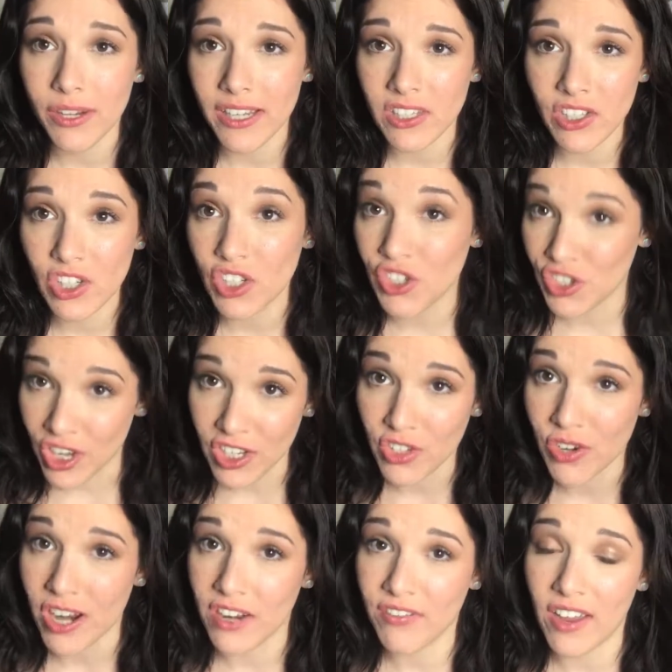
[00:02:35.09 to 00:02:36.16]
is to just
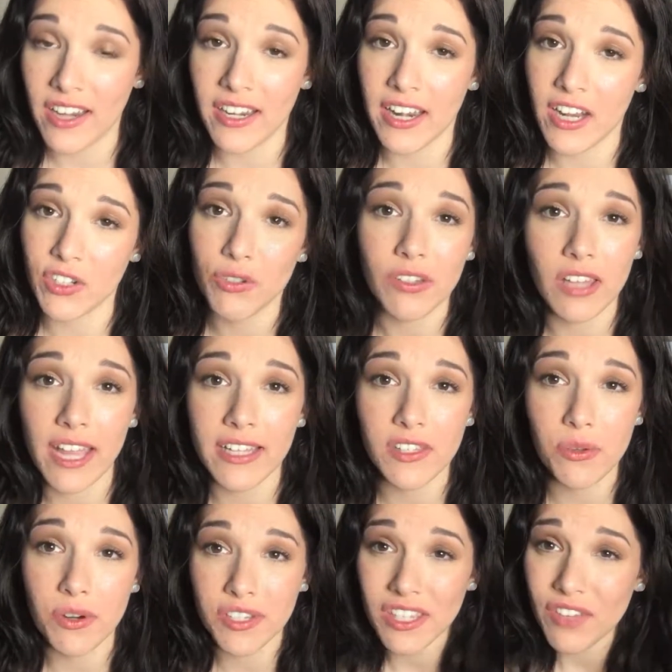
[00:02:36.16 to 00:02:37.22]
try to find a natural light source.